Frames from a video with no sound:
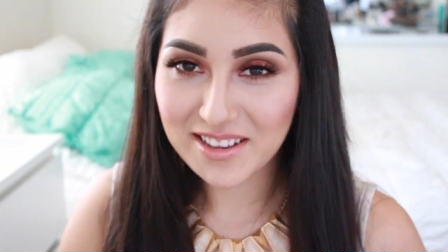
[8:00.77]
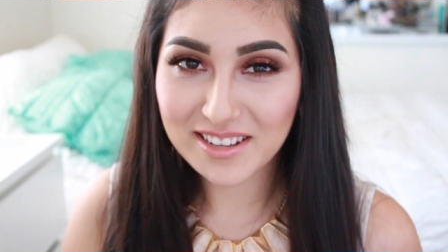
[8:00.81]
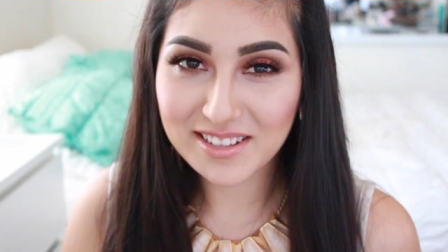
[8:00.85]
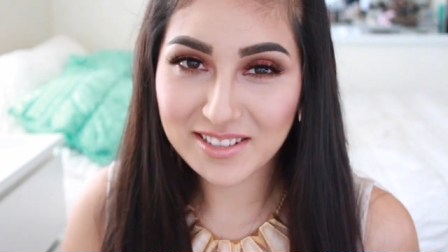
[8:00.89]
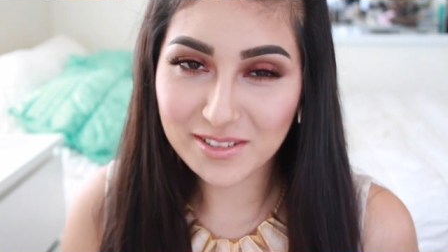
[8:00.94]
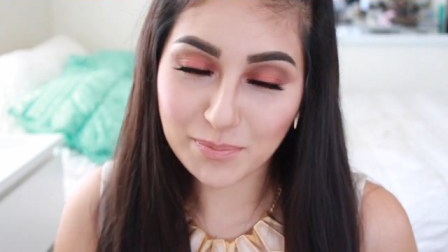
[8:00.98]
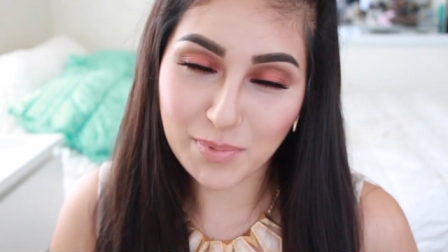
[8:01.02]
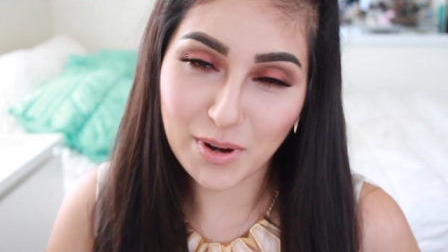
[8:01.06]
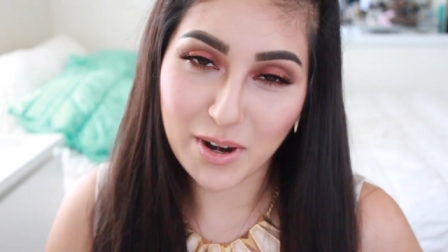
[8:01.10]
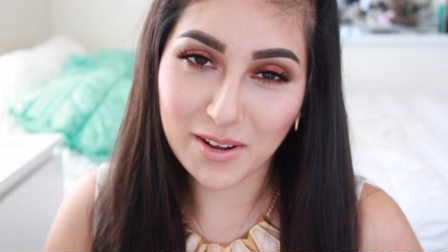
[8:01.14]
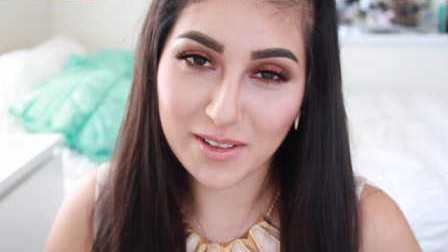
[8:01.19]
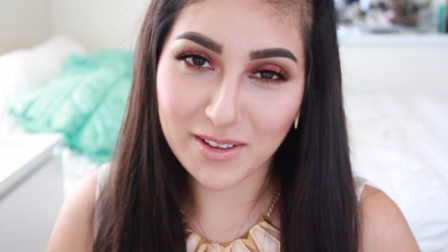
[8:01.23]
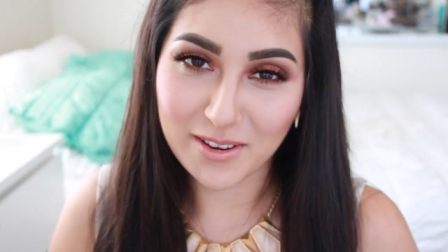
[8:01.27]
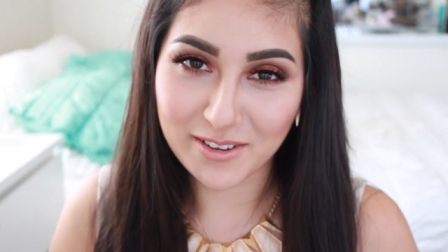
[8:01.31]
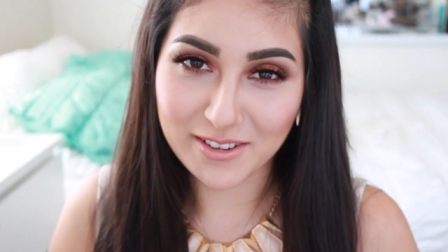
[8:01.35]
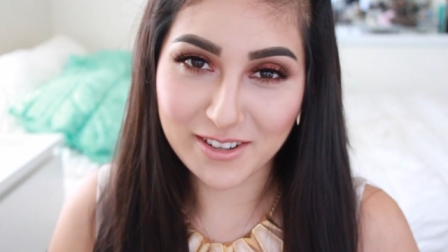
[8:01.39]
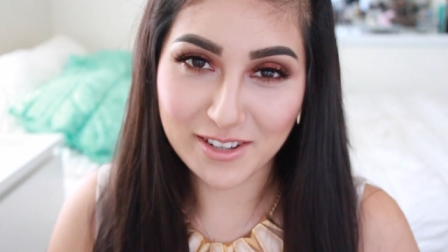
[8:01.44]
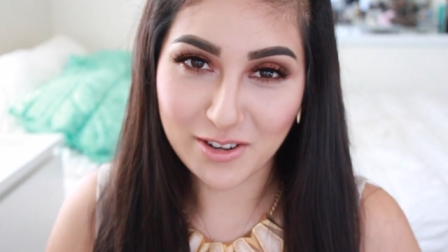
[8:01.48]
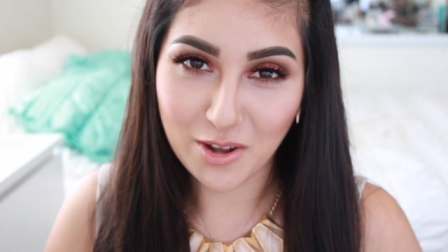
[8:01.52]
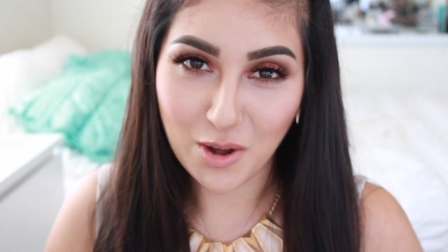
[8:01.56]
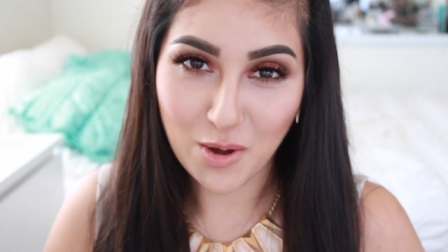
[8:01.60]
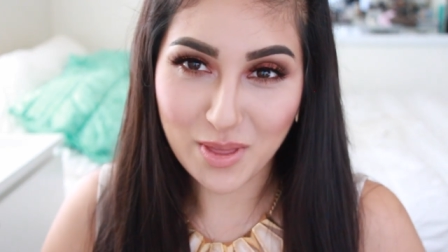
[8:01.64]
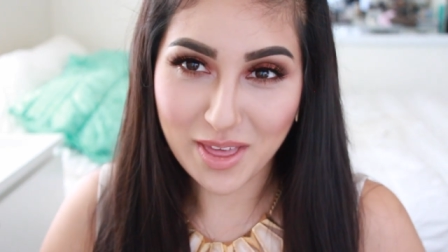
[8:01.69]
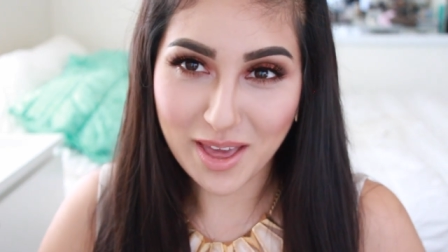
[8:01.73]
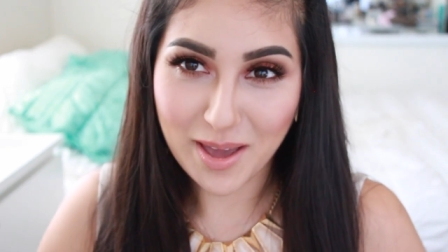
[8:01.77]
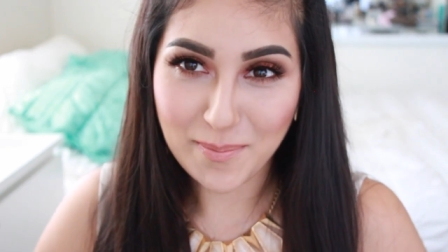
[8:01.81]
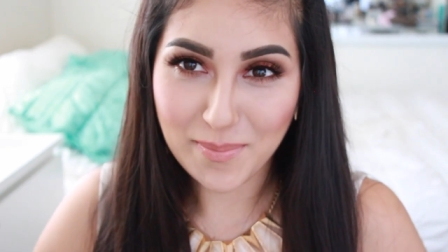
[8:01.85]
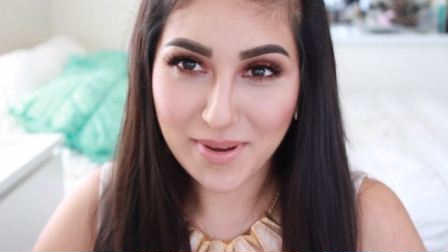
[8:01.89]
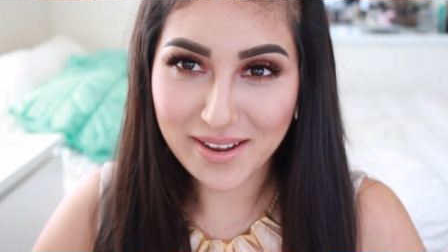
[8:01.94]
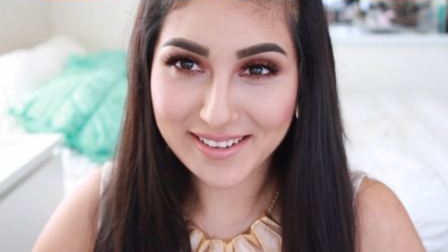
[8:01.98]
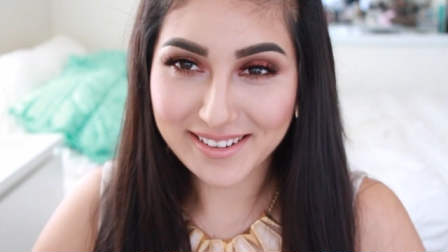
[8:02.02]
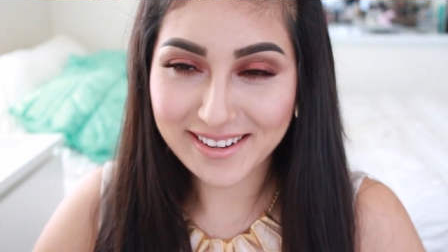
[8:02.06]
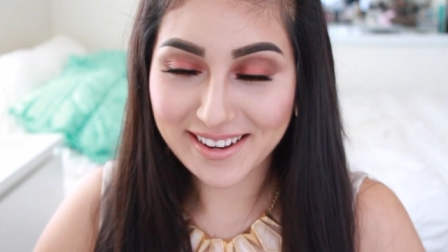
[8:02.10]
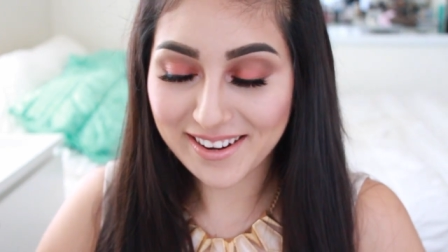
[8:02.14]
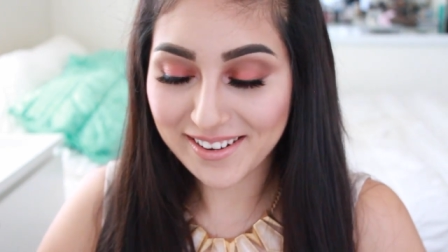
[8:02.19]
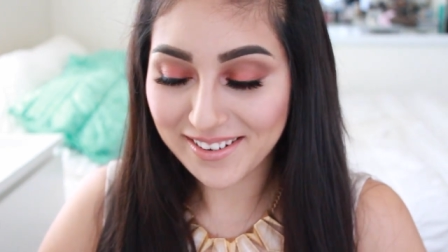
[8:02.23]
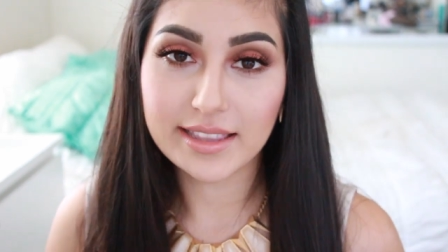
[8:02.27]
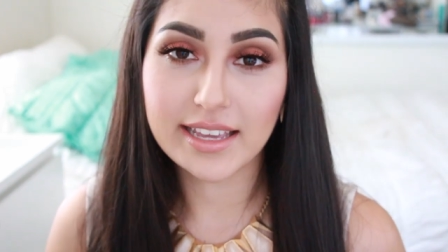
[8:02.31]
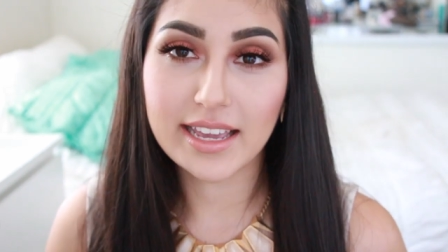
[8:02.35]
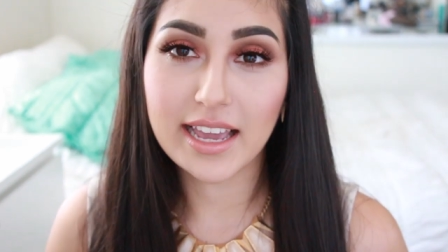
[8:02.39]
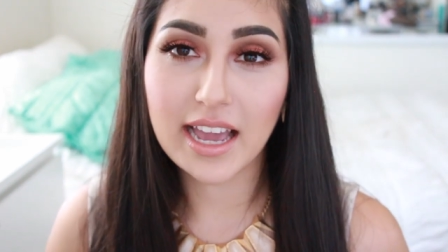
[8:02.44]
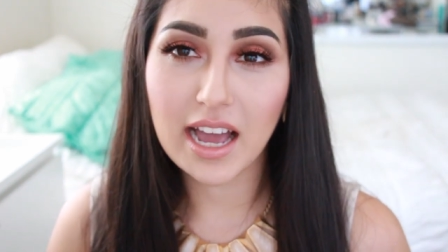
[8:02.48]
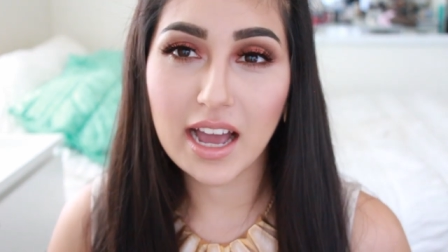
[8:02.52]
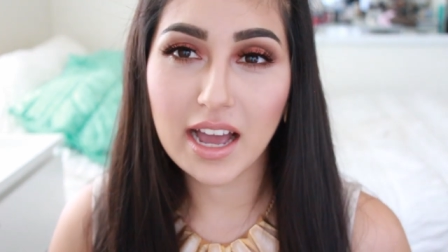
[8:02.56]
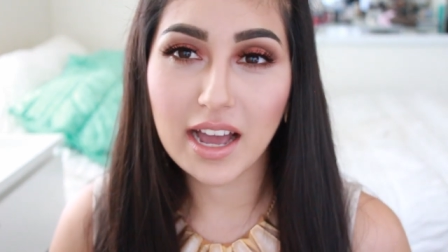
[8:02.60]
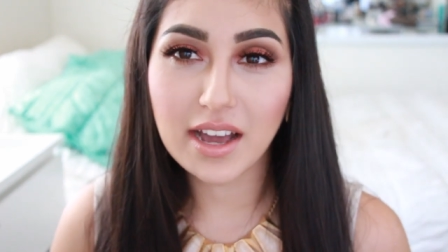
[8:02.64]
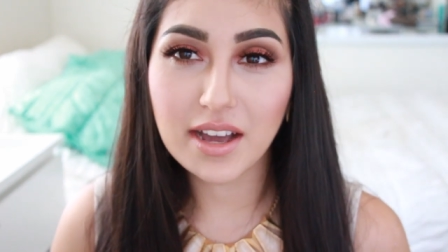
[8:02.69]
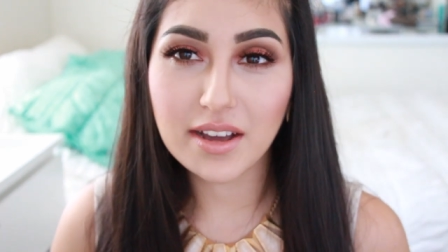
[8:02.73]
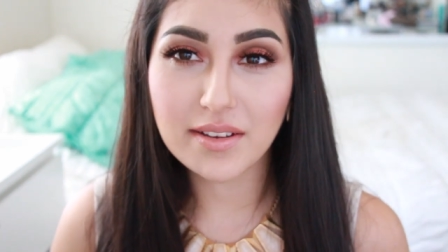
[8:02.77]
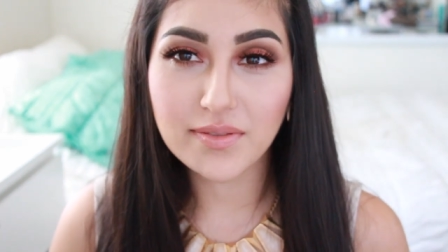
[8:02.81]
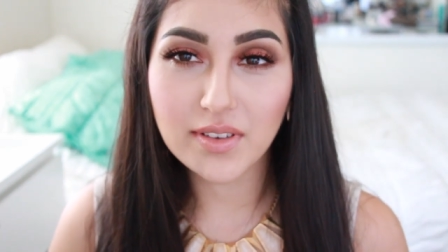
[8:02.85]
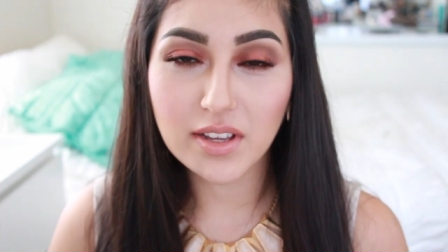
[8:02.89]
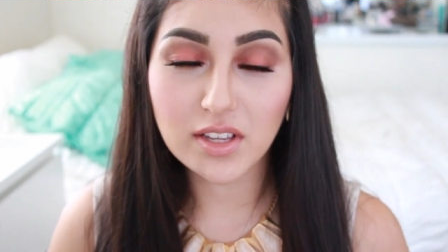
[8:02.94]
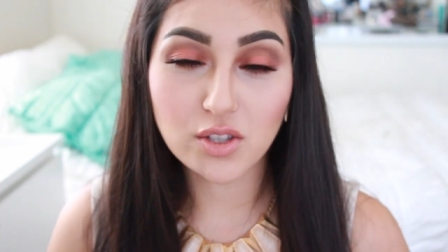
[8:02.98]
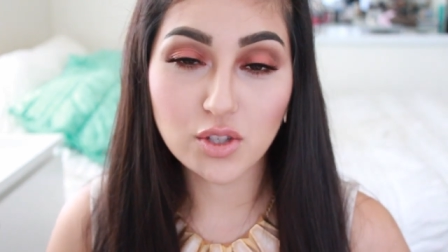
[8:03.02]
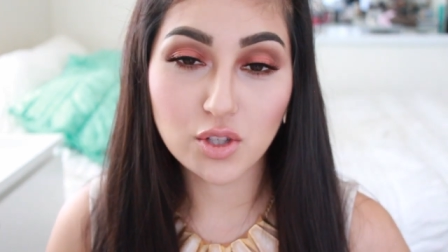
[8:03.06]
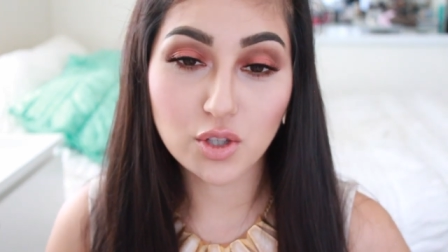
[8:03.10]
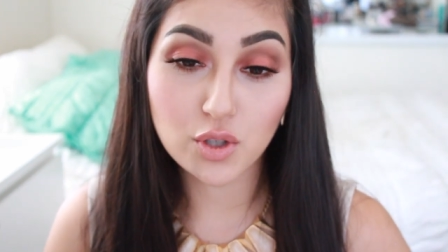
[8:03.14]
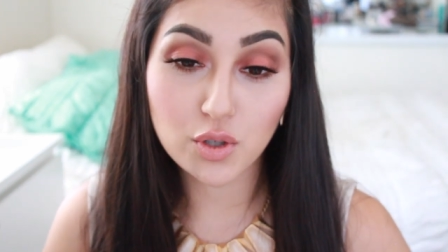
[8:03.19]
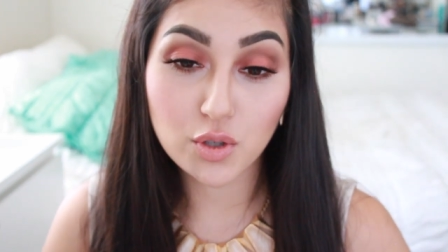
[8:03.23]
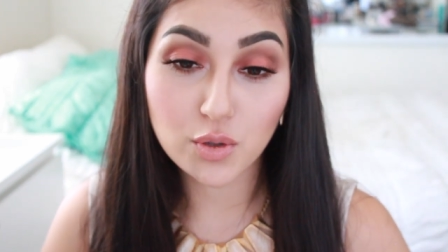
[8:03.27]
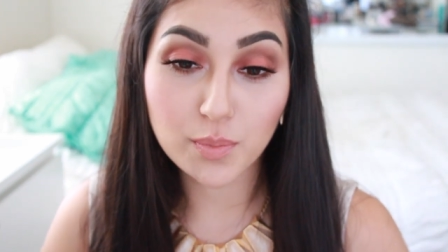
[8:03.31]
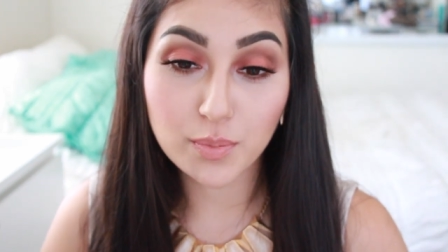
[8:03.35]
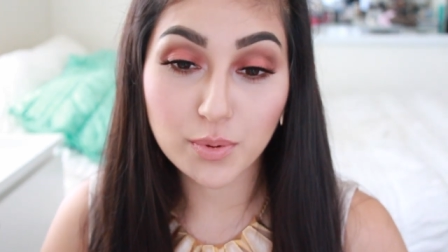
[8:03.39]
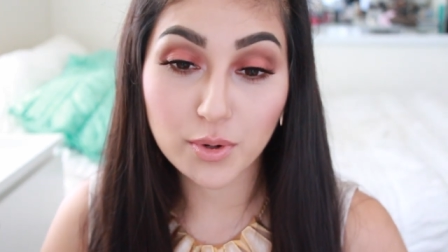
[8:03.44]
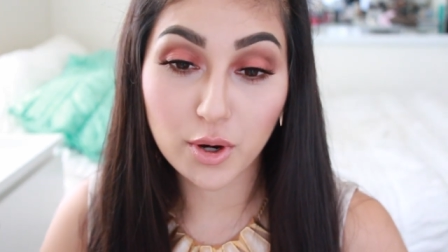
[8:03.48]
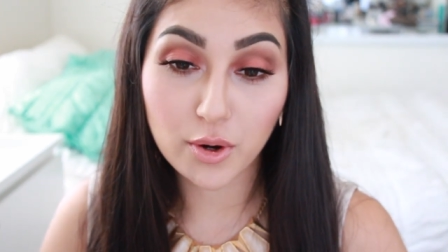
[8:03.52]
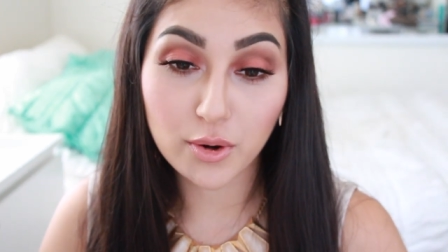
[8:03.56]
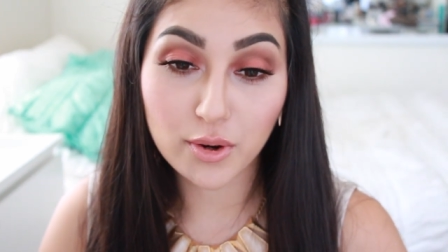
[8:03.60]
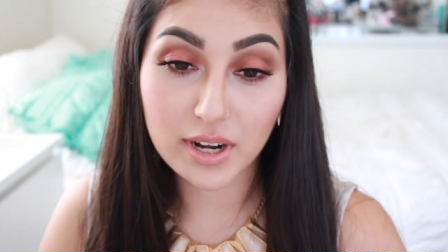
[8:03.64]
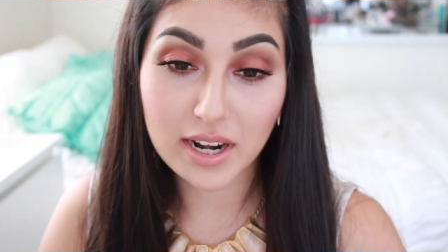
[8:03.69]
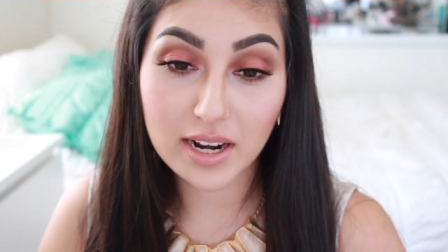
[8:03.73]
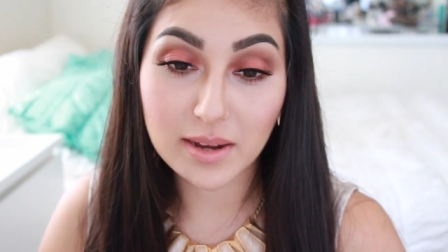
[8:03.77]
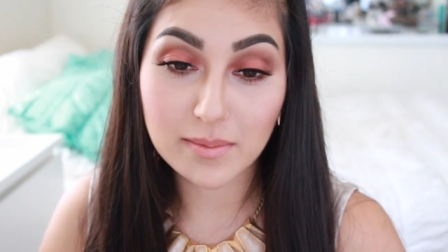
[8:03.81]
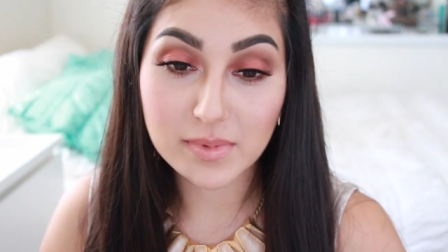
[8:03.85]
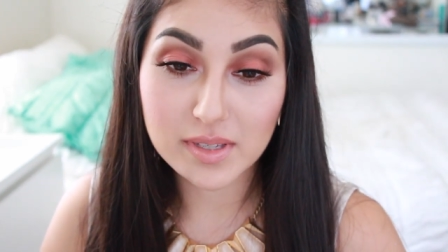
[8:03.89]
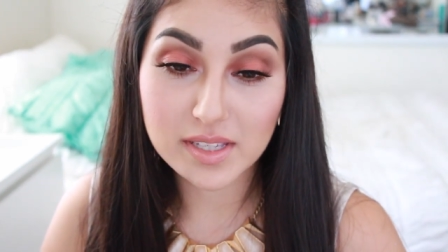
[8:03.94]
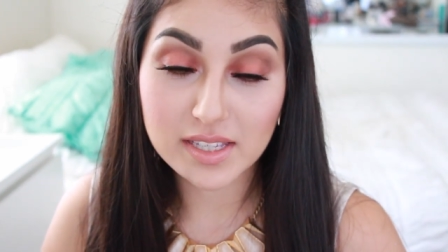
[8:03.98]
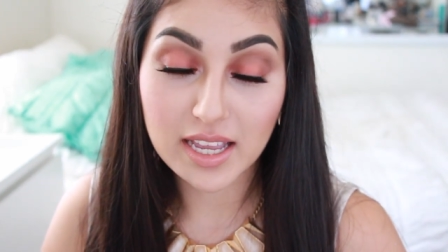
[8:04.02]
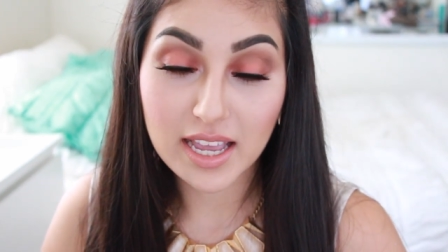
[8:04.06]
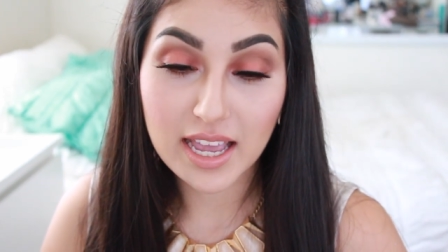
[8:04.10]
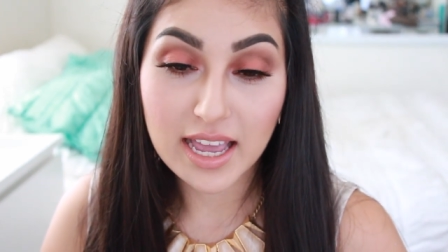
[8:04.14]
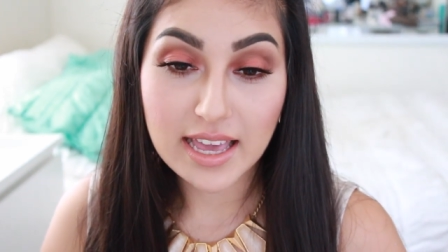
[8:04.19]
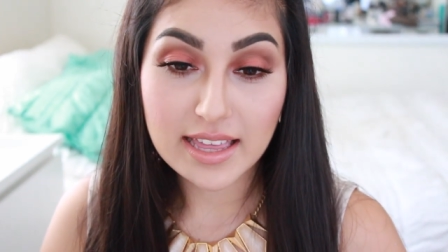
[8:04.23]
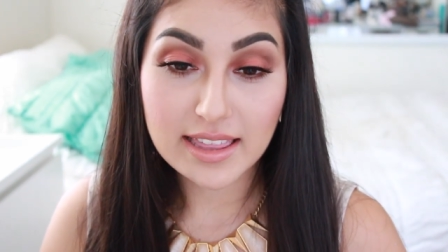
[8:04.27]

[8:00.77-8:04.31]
You guys probably already know that by now. They have two programs.